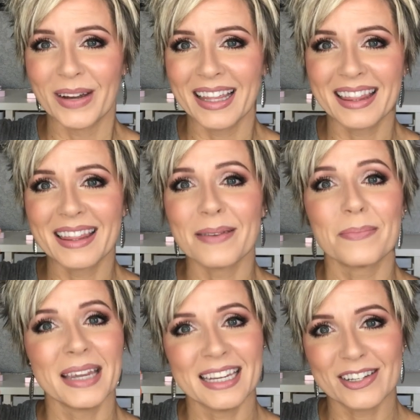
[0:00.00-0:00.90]
with the
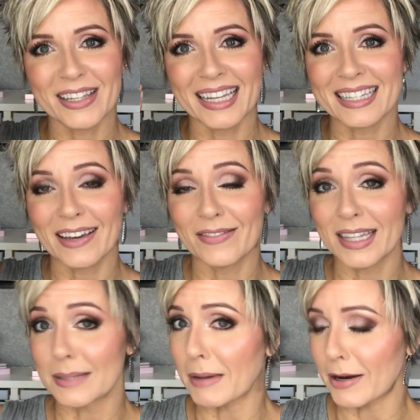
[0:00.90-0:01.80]
peach scent of
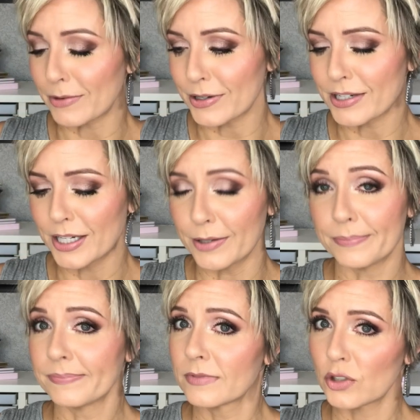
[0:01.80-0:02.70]
this powder too
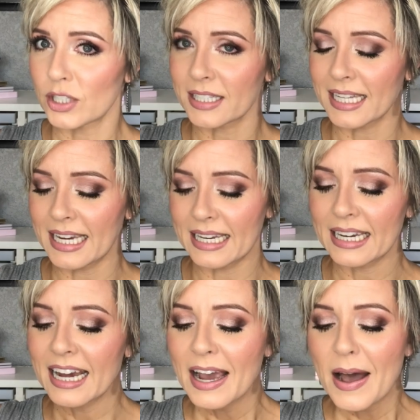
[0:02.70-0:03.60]
just
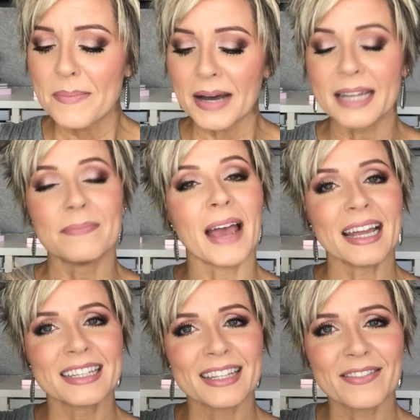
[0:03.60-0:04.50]
saying. But
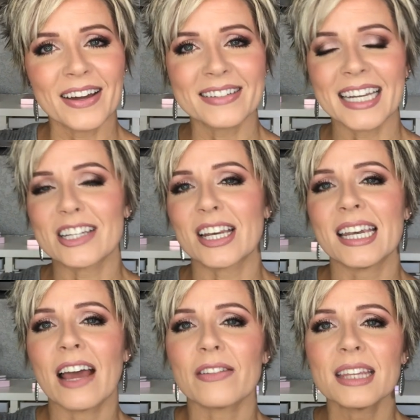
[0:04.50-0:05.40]
back to the foundation.
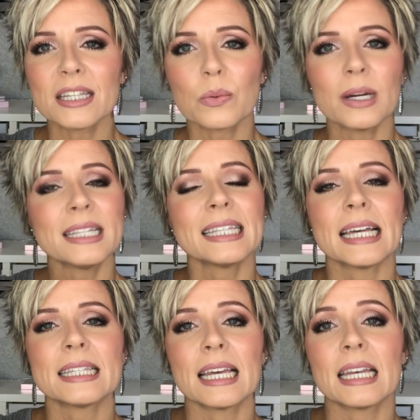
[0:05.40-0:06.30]
Now this one
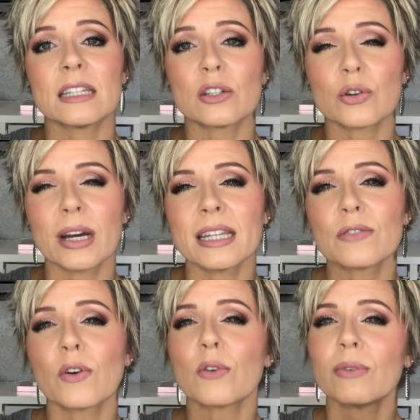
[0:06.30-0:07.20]
says that it's
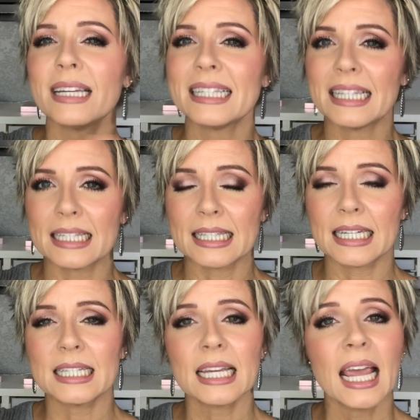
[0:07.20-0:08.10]
transfer
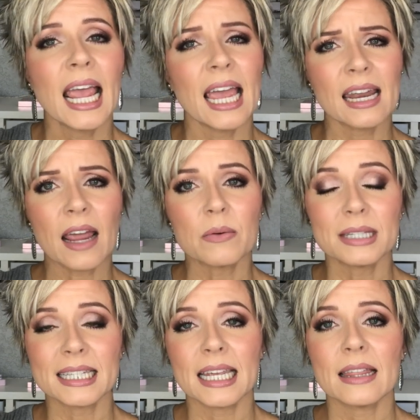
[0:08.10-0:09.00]
resistant and I
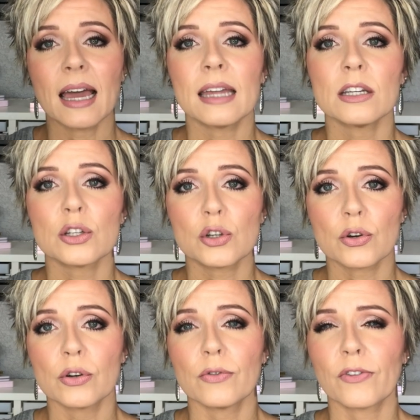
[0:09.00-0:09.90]
would say that is
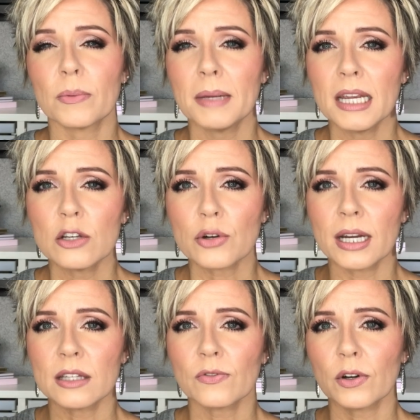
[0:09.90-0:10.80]
true. For me,
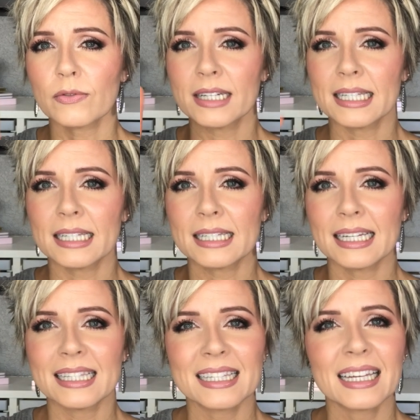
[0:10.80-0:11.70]
transfer
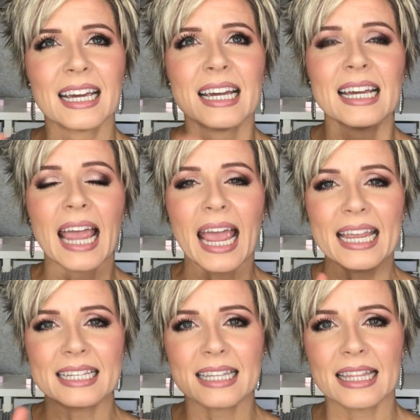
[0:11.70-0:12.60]
resistance
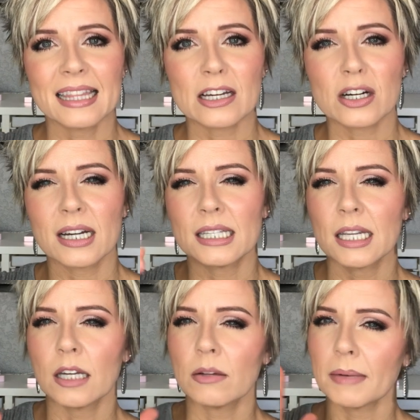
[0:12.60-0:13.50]
hangs in there
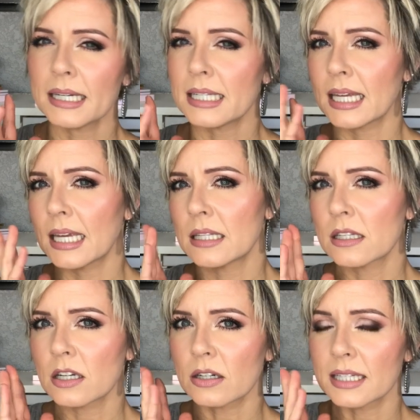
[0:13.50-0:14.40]
until my skin
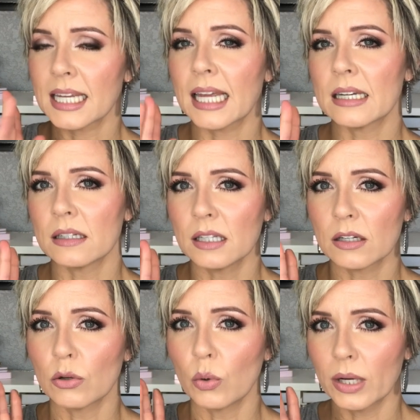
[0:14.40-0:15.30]
starts getting a
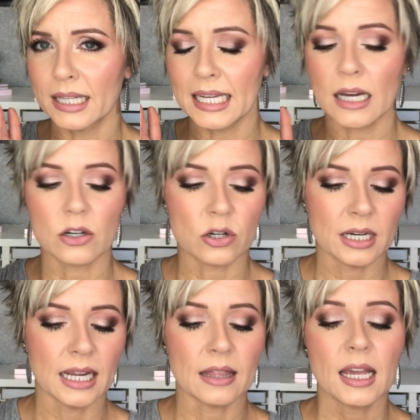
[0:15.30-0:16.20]
little oily
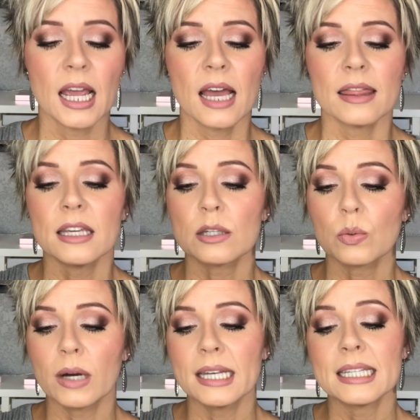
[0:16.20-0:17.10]
underneath. This
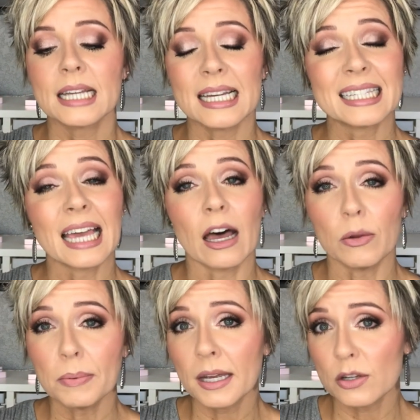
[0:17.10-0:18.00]
one does
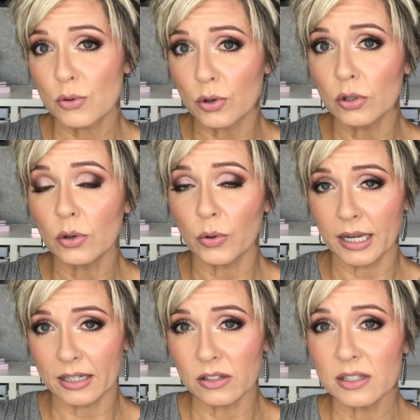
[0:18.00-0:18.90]
help control
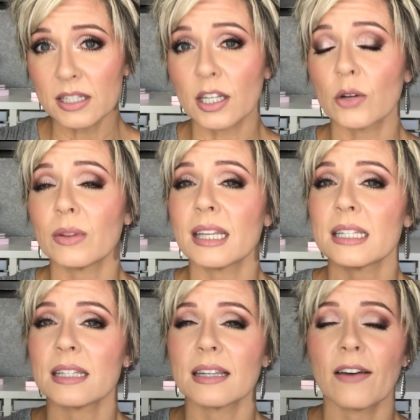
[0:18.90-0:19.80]
oils, so
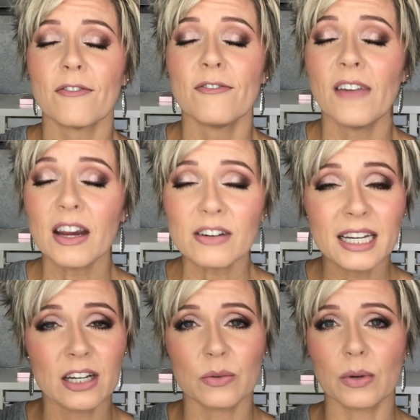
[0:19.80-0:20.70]
this is a
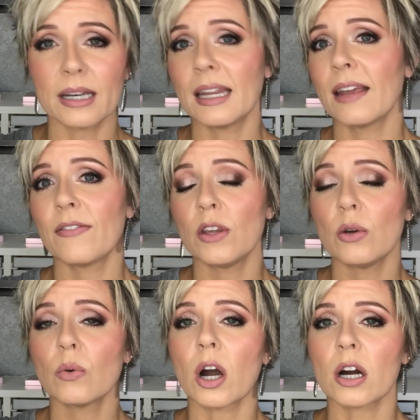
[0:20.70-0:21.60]
very good one if
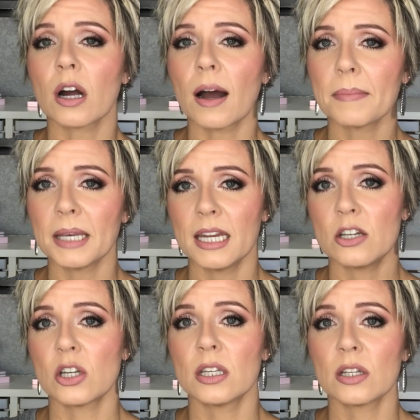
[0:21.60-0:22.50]
you are
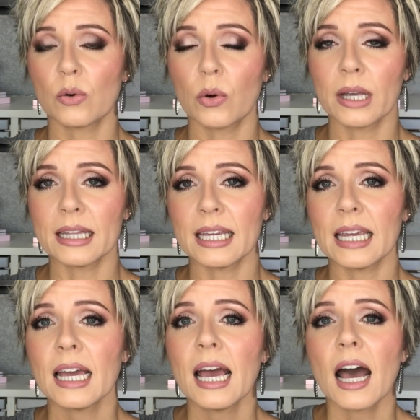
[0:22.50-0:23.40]
combination to
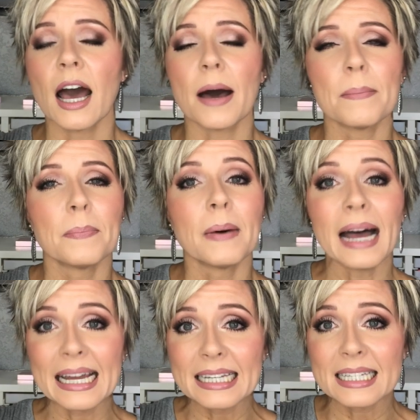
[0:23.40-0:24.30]
oily, um,
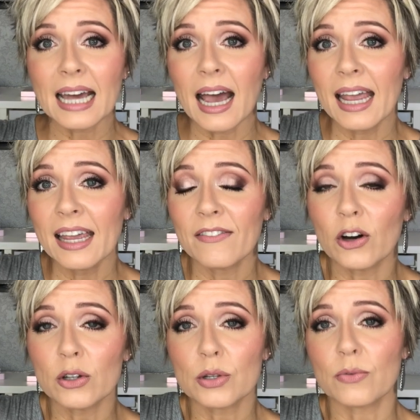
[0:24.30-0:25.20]
but I have
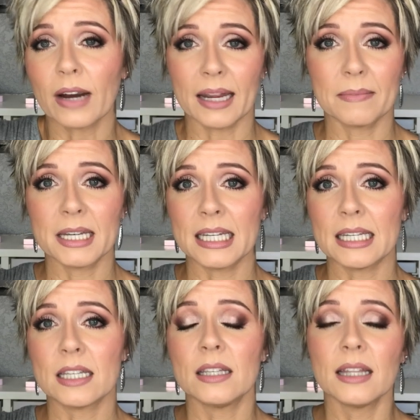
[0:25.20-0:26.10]
also
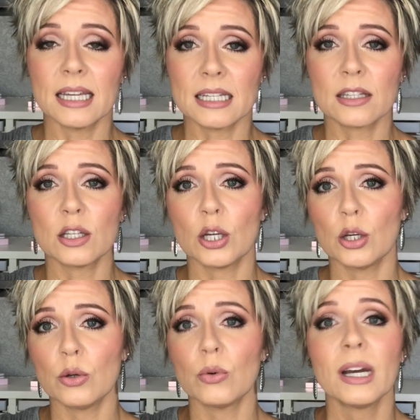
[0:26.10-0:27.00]
recommended this
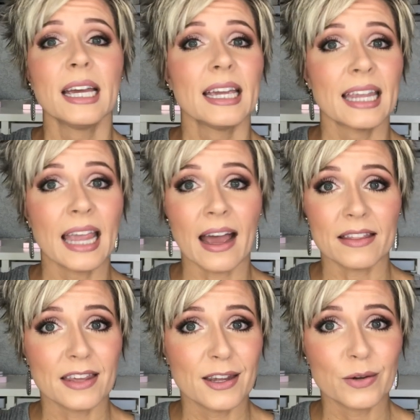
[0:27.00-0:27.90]
to
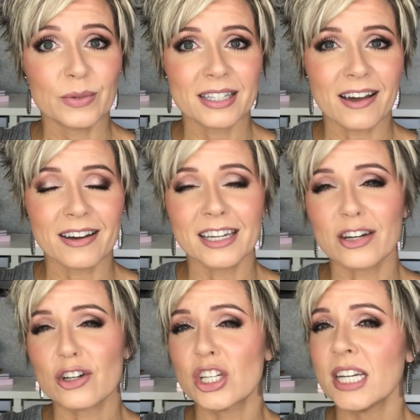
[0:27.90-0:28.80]
Kathy who was on
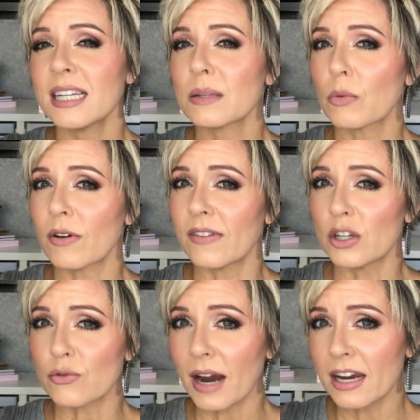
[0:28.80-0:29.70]
here. She is more of a
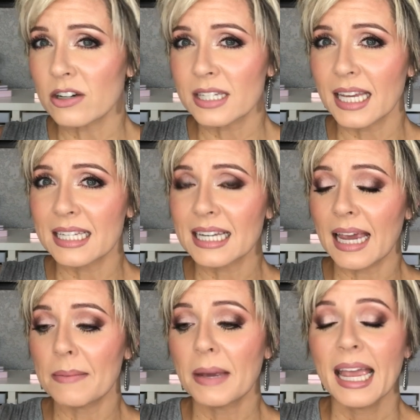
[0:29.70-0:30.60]
drier skin
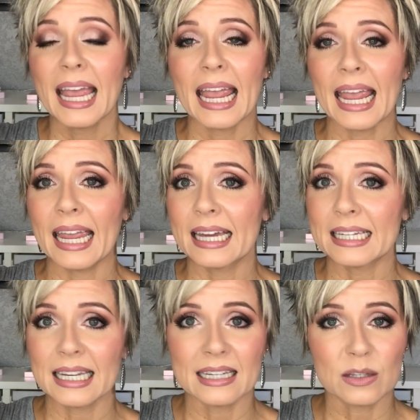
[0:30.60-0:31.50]
type
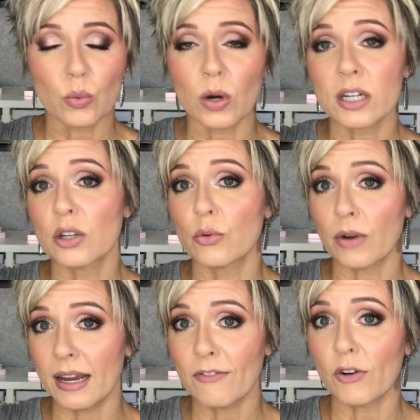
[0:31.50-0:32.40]
and it's worked
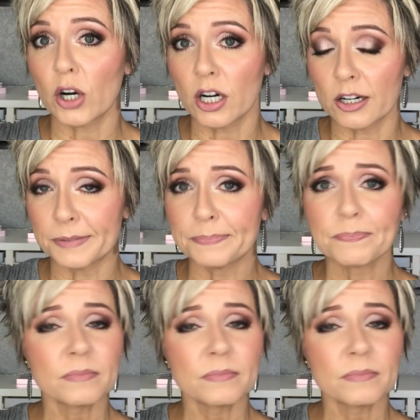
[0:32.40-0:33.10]
great for her.